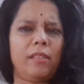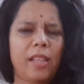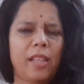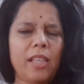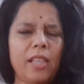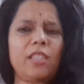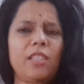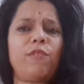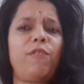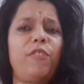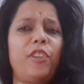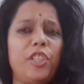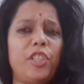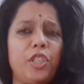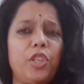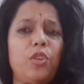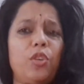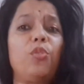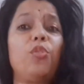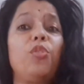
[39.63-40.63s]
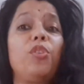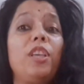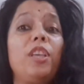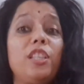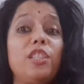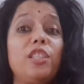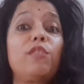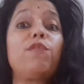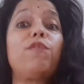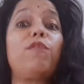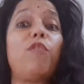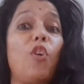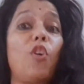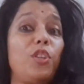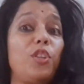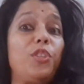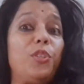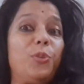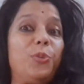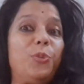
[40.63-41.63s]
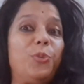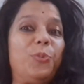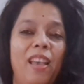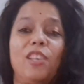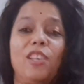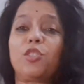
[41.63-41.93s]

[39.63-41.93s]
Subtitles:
This video is for you.